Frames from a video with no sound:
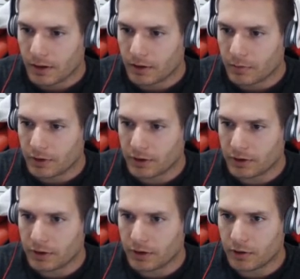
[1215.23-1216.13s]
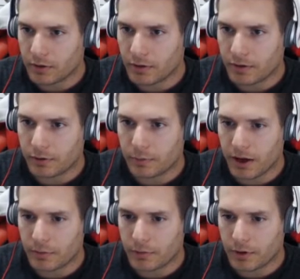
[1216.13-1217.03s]
We could go this
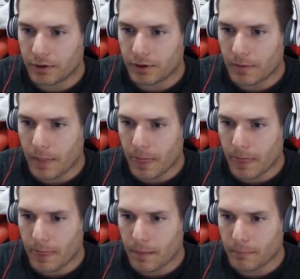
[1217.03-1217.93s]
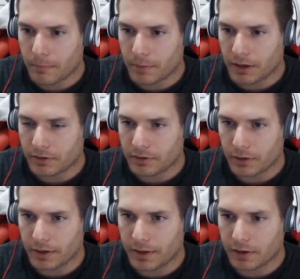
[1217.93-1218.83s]
bad boy, but I don't
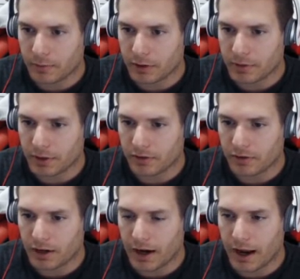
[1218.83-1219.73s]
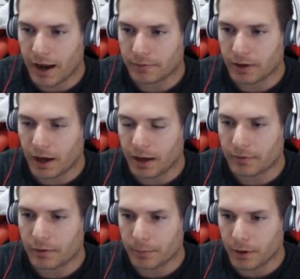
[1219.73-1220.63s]
like that as much because then I have
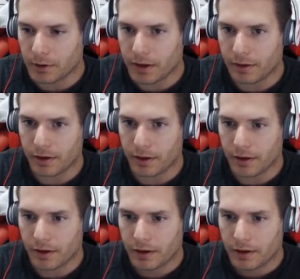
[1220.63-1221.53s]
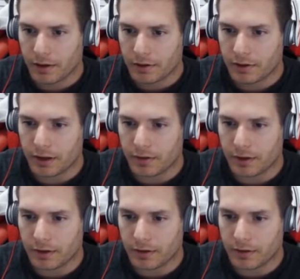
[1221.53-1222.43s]
to burn my thing to
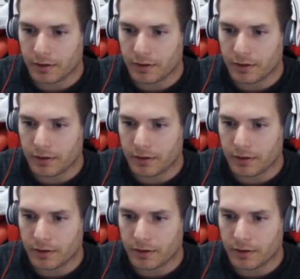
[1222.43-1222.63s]
even.